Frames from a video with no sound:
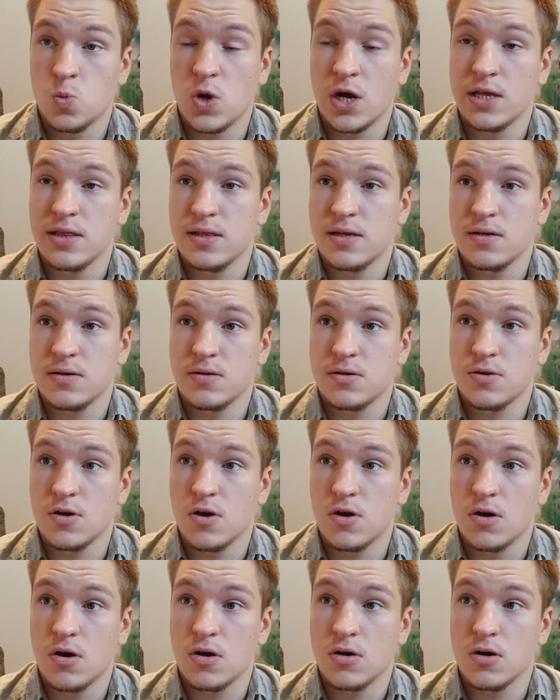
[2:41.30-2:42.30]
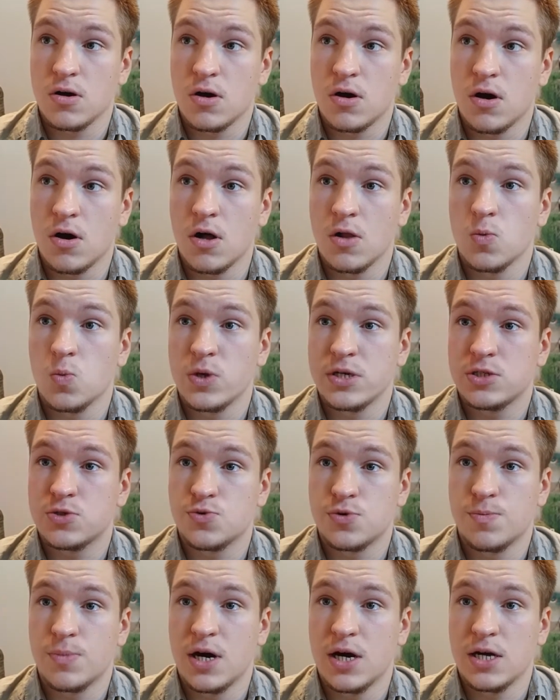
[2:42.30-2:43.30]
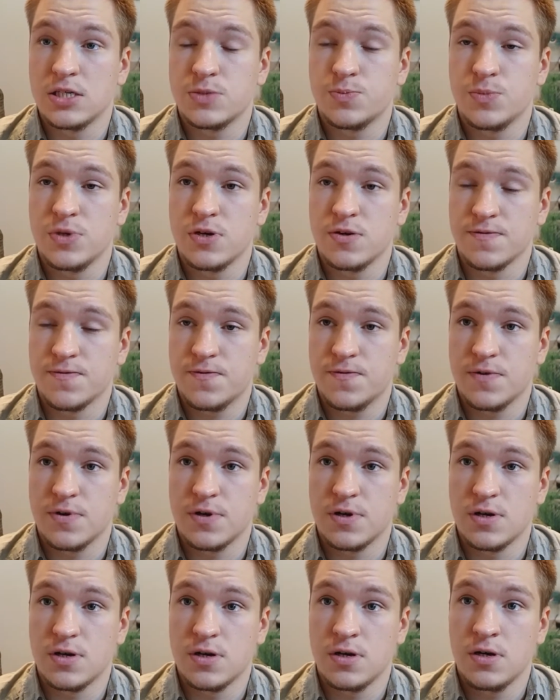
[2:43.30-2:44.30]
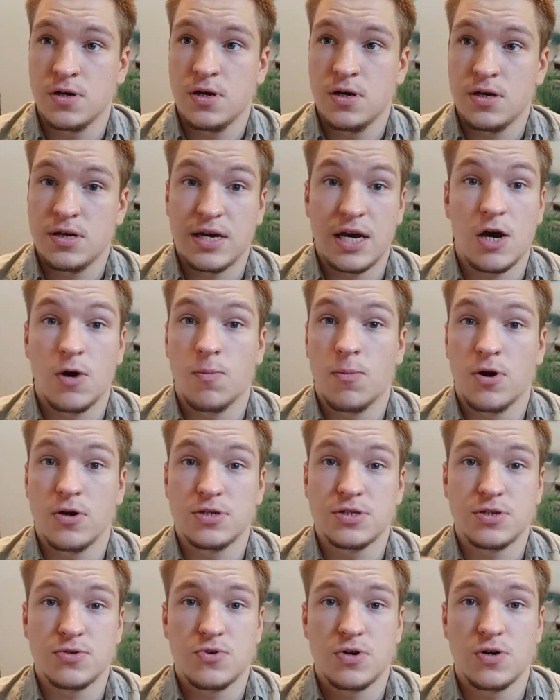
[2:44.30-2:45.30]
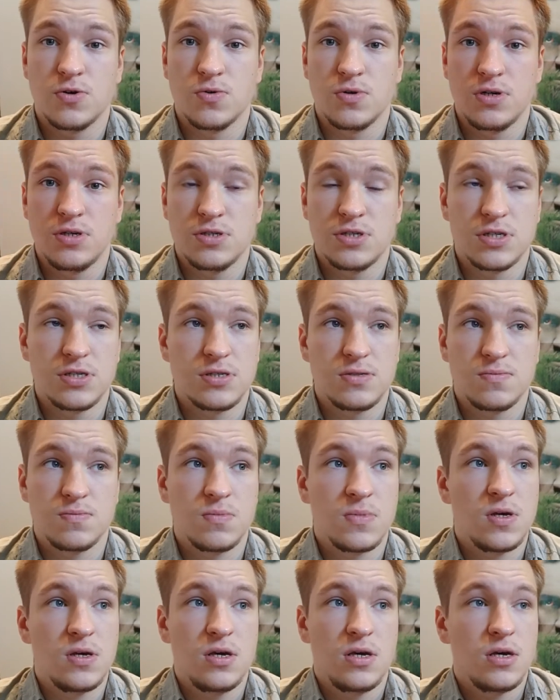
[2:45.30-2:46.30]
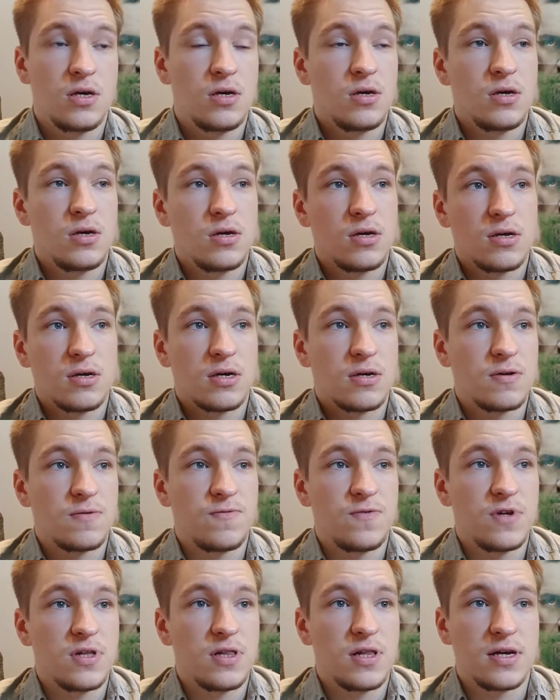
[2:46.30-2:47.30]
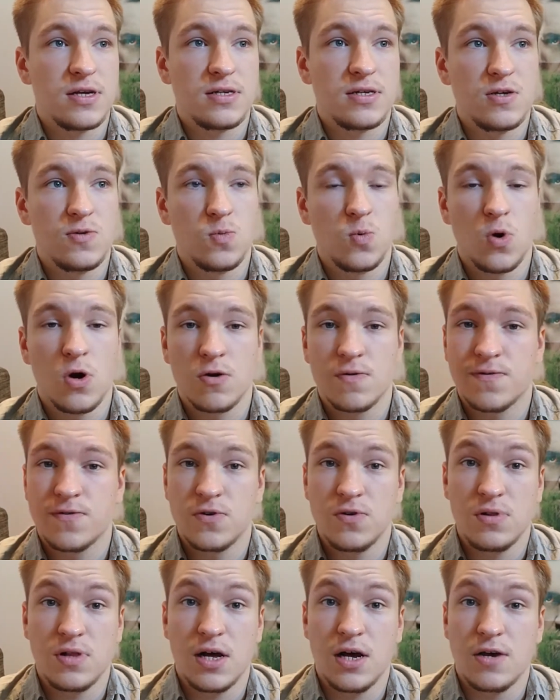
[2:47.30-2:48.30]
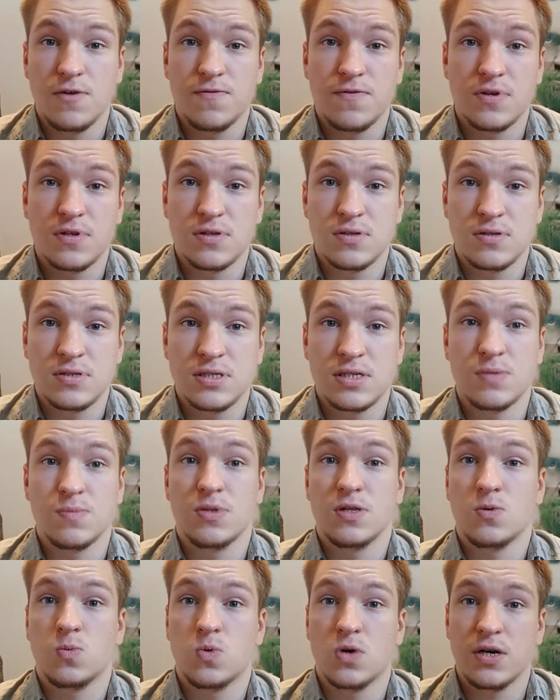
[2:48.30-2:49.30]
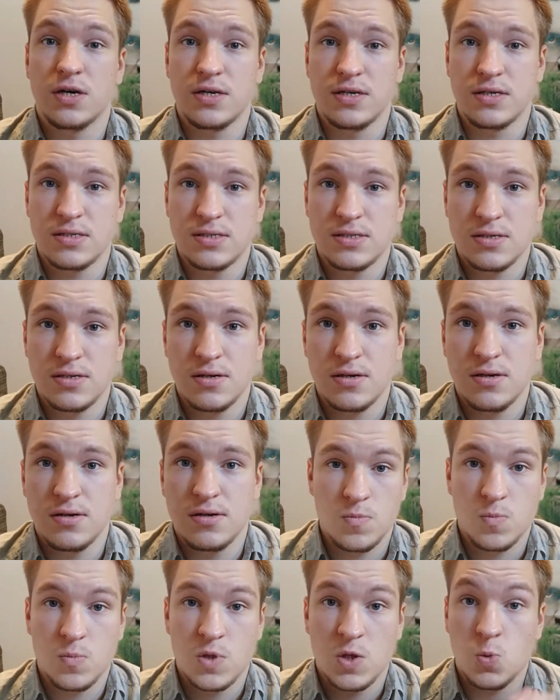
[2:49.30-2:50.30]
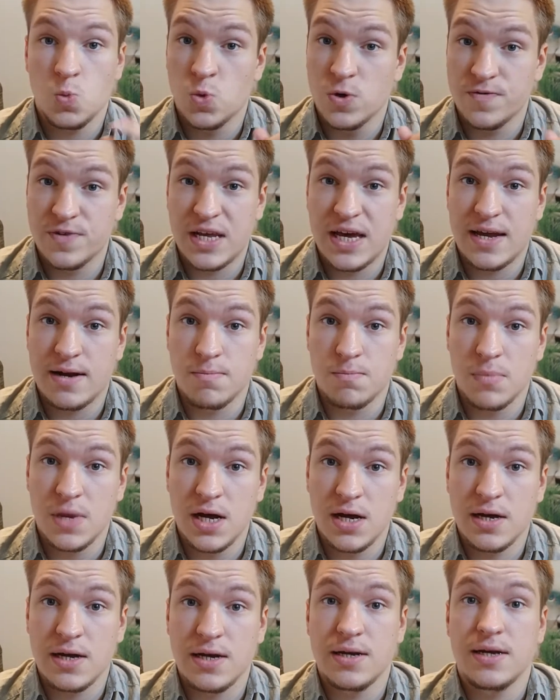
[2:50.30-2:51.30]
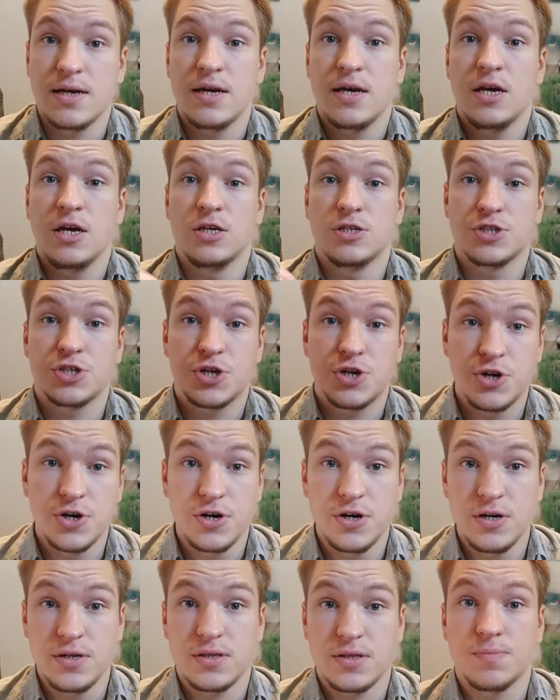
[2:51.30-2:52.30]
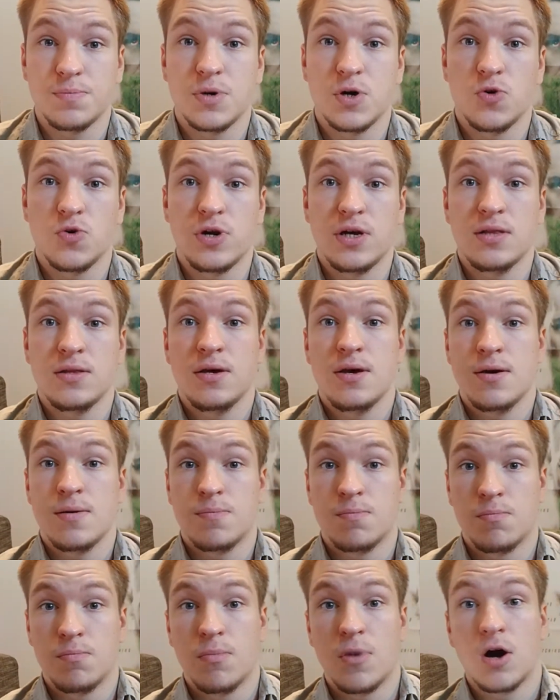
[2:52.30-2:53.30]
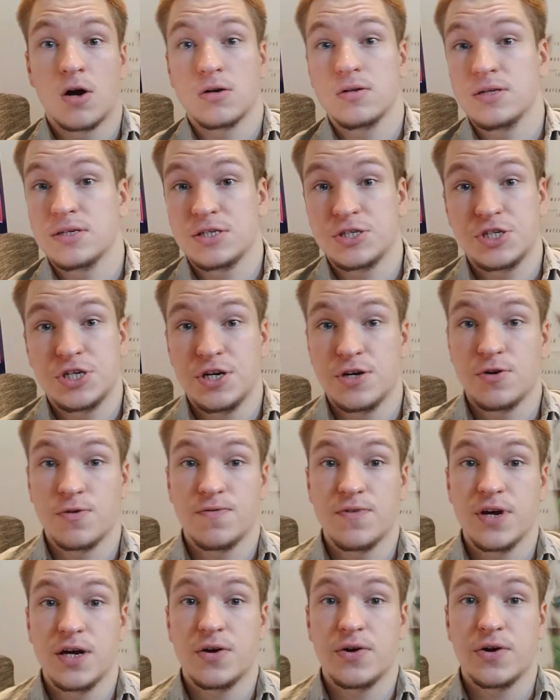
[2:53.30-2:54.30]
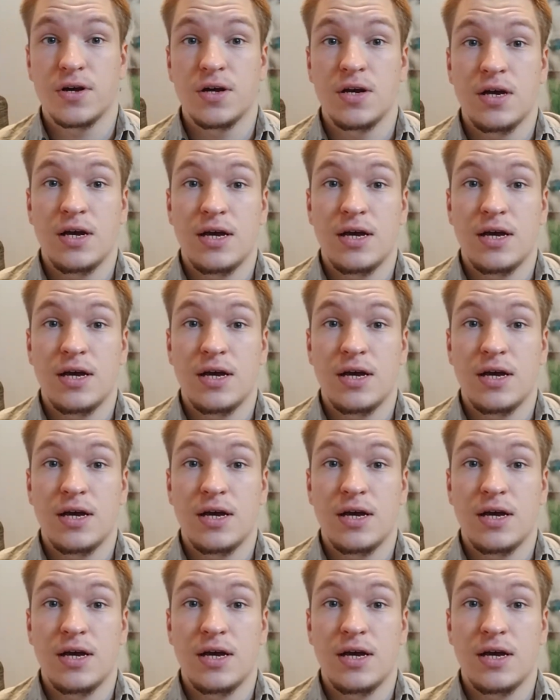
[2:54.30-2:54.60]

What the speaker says: Wineland always reminds me of Cowboy Cerrone. Just feel like they walk through life in similar ways. With that in mind, his current opponent, Marlon Chito Vera,